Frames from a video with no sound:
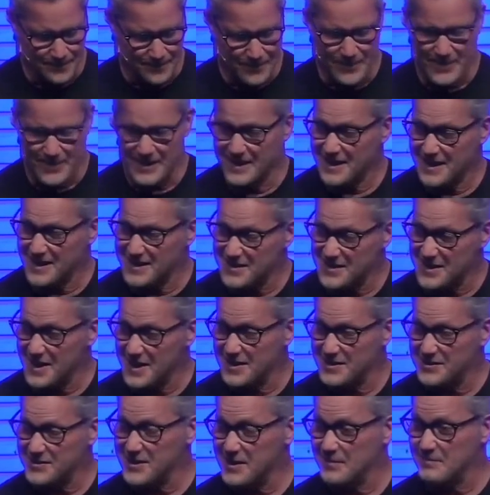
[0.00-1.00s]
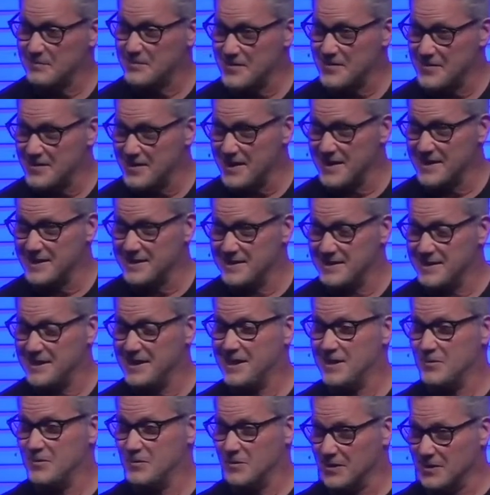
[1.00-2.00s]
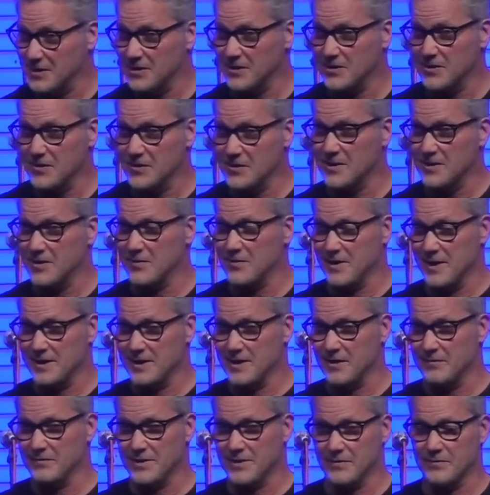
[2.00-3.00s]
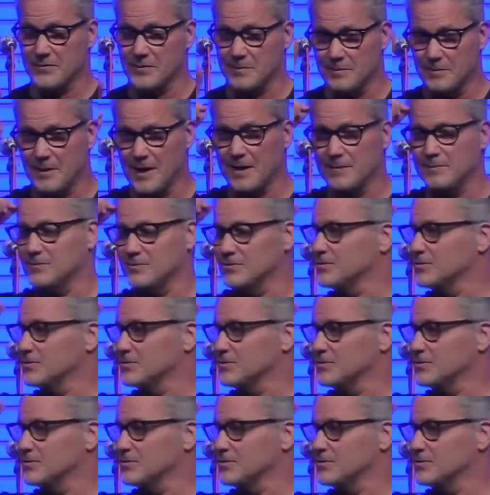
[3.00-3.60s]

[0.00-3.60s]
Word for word: In Isaiah chapter 19, we're going to go there right now. If you have your Bibles